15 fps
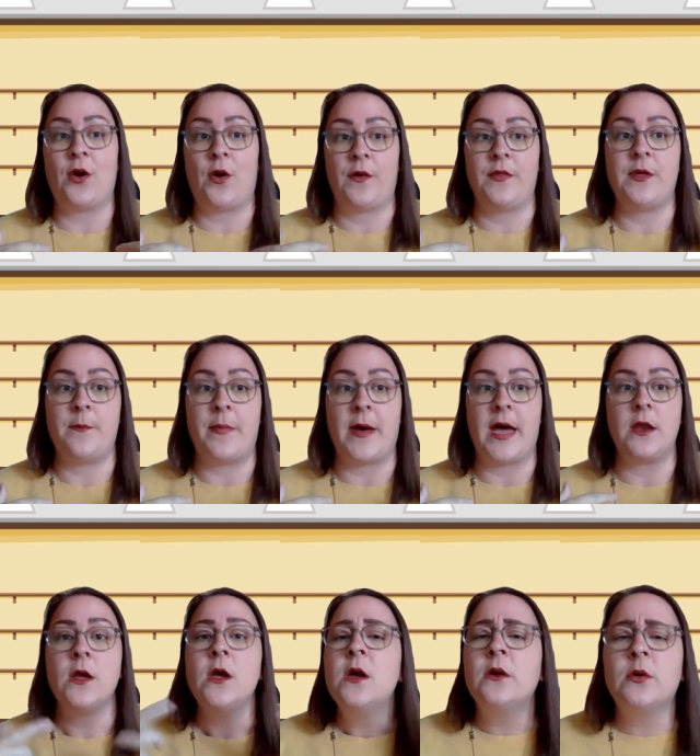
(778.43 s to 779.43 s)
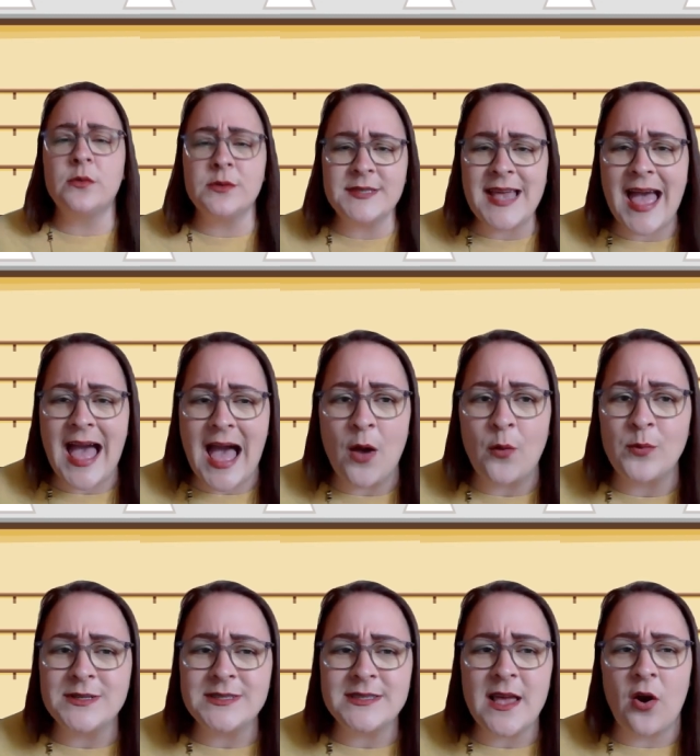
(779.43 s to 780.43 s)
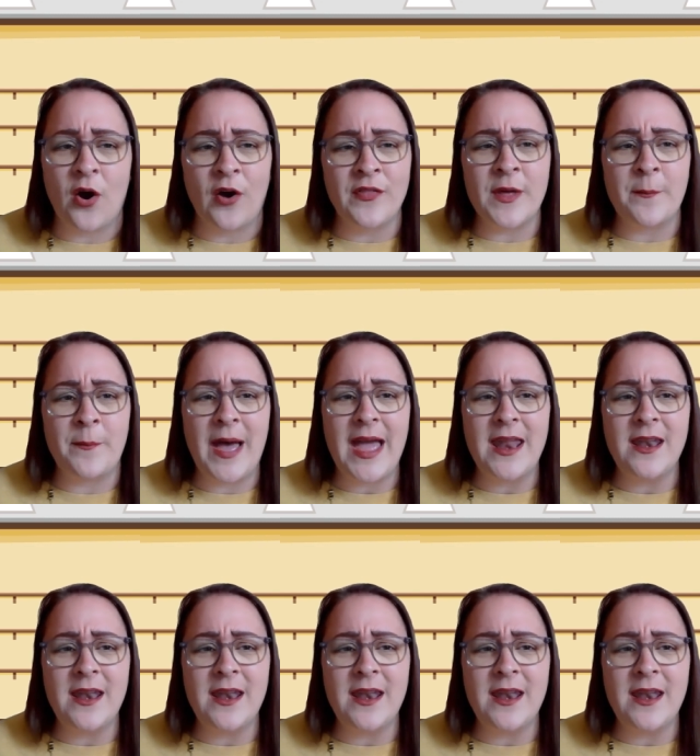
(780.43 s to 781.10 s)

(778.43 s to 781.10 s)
on the bed. Whose hat was that on the bed?